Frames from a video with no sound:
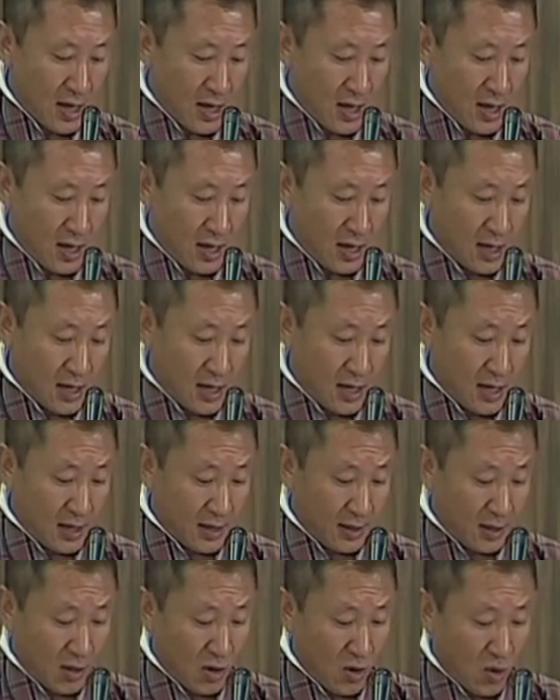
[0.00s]

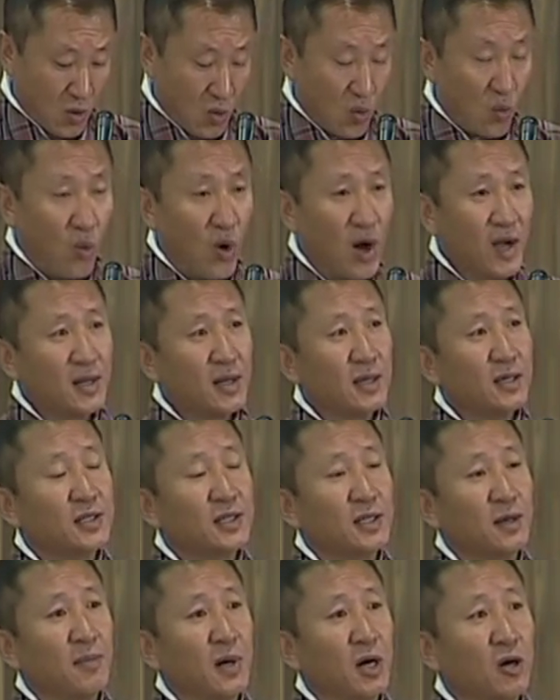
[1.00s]
One is
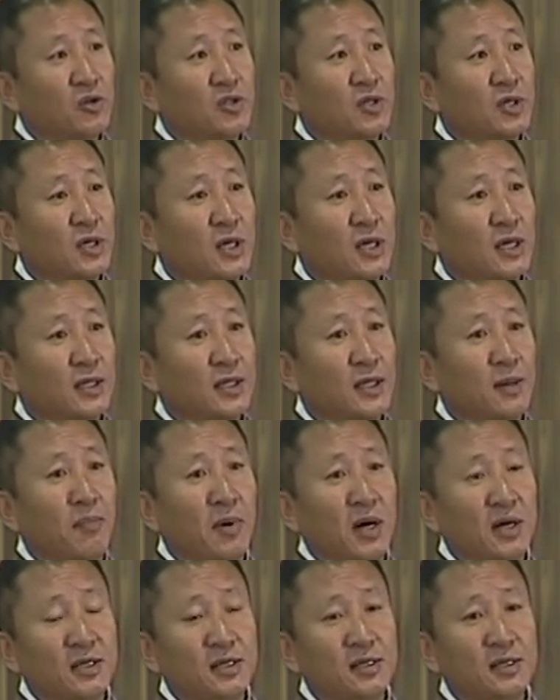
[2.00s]
about the
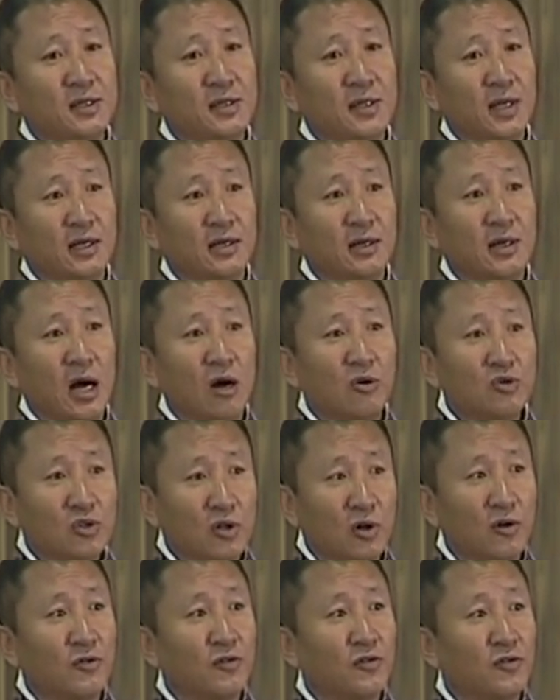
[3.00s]
parties that are out
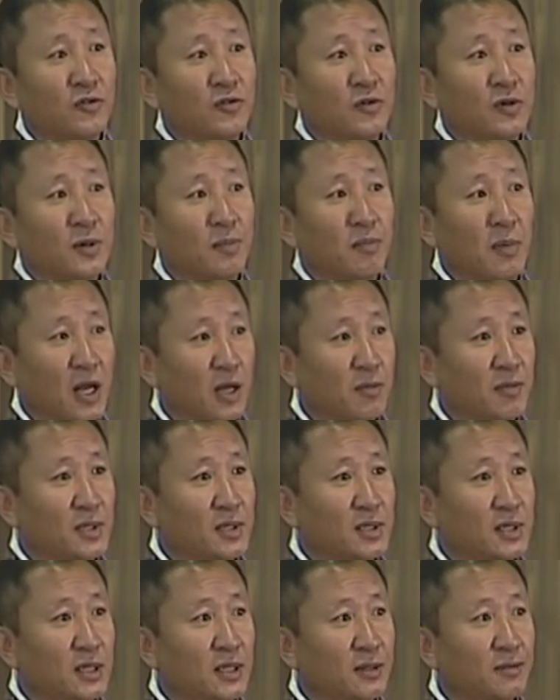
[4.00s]
of
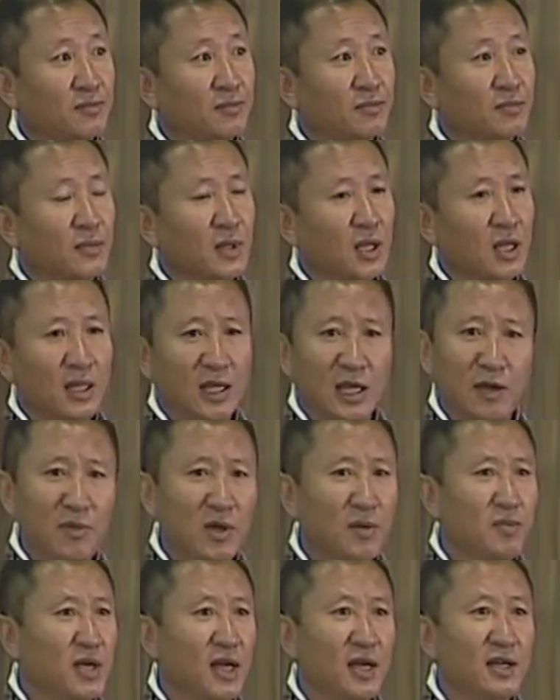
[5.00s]
parliament. There may
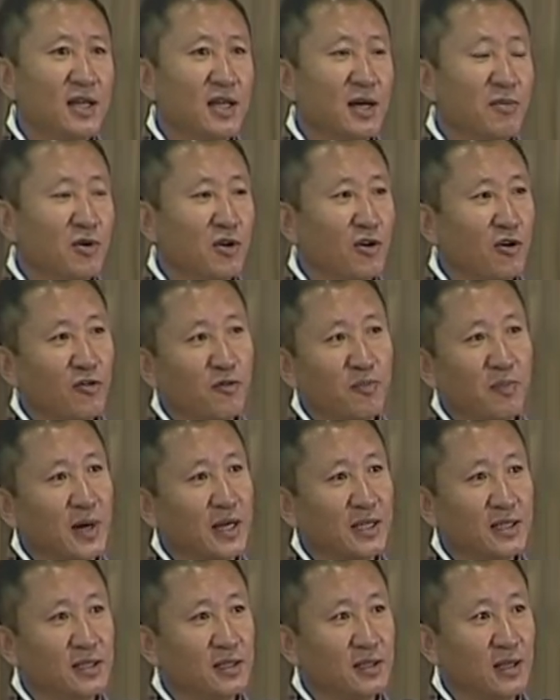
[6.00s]
be any number of
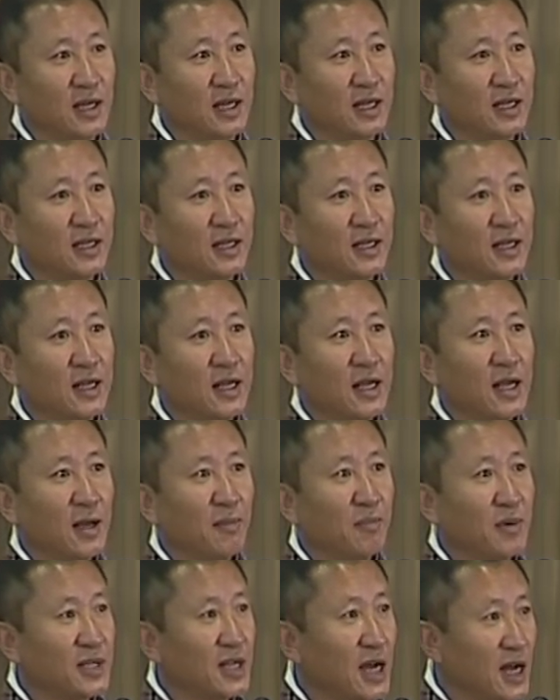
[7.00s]
parties,
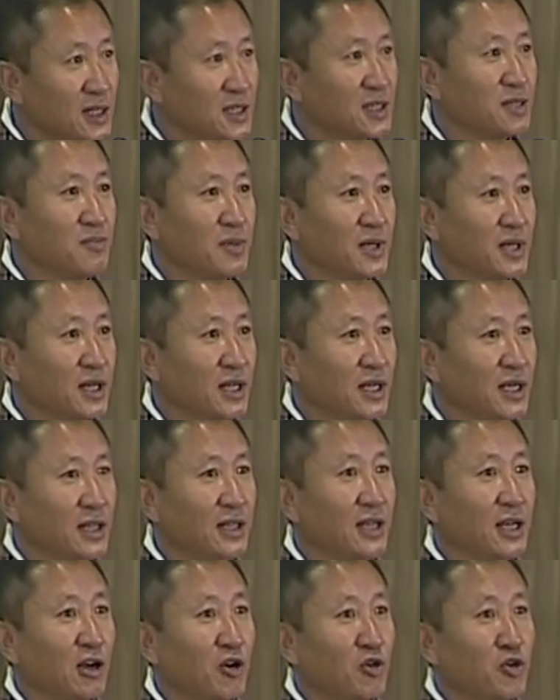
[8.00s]
but ultimately
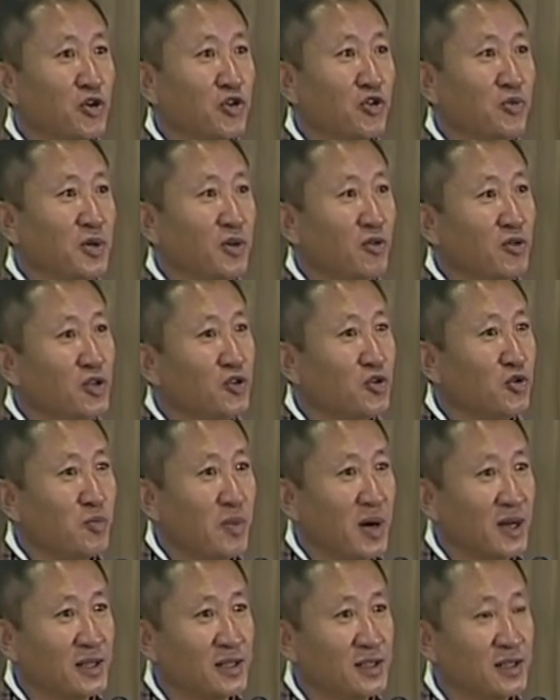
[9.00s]
there are going to be only two
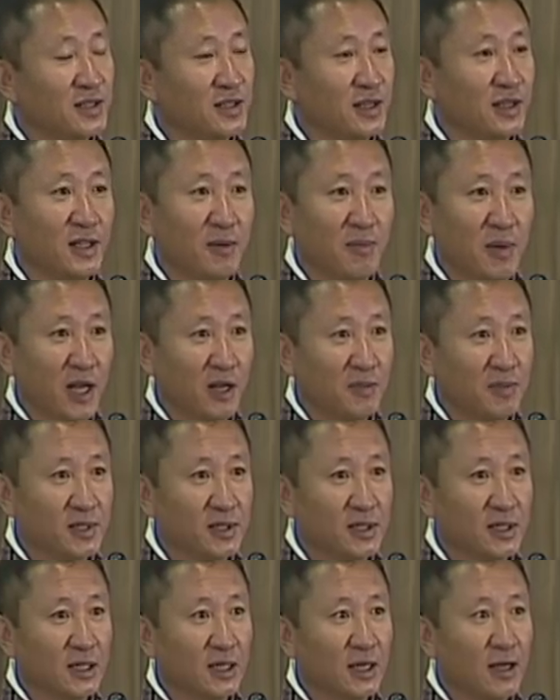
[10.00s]
parties in the
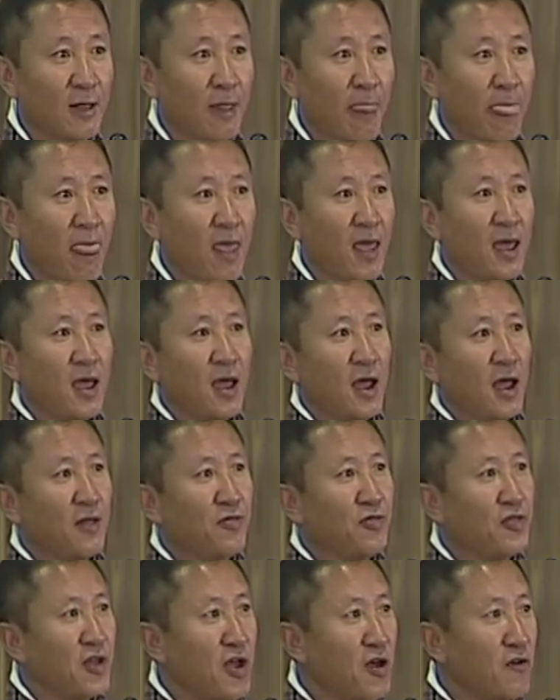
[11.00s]
parliament. And
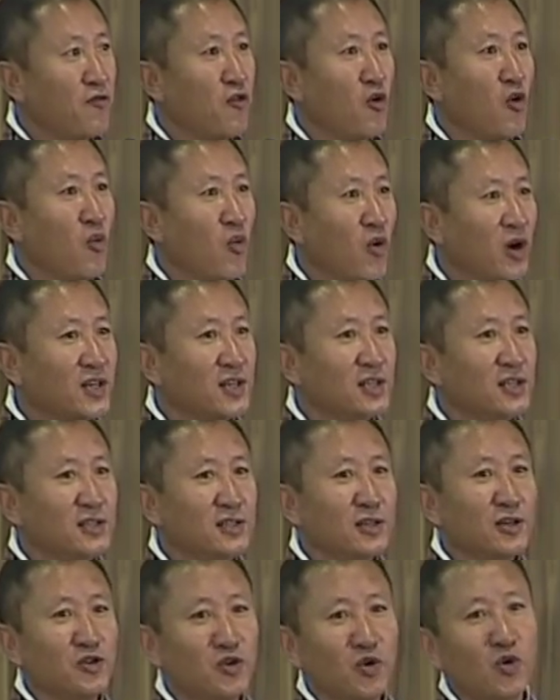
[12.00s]
therefore, what is
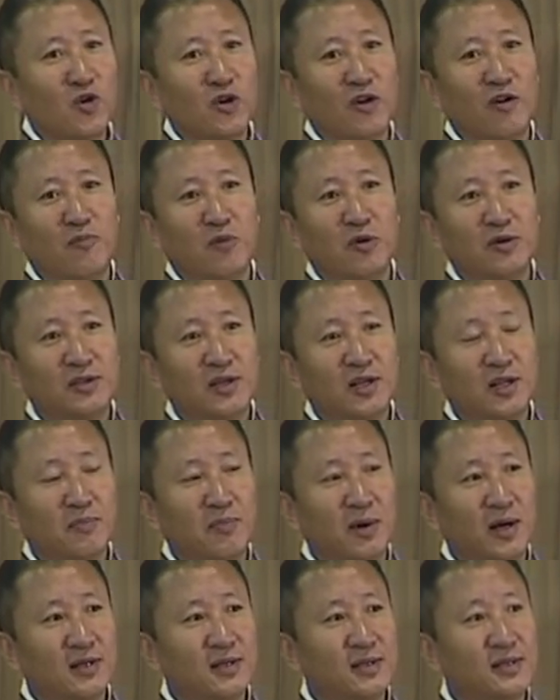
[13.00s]
the role of political
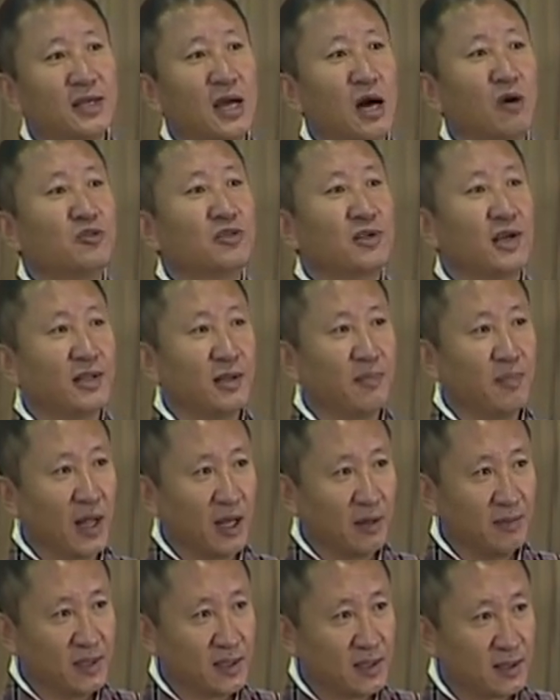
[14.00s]
parties outside the
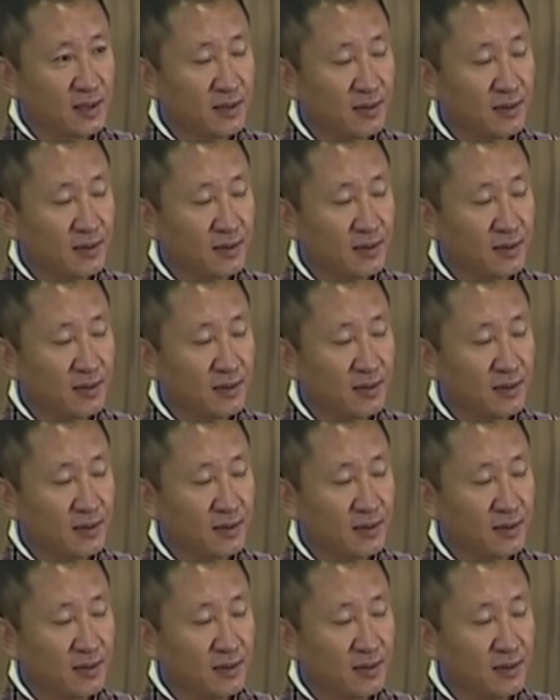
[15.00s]
parliament?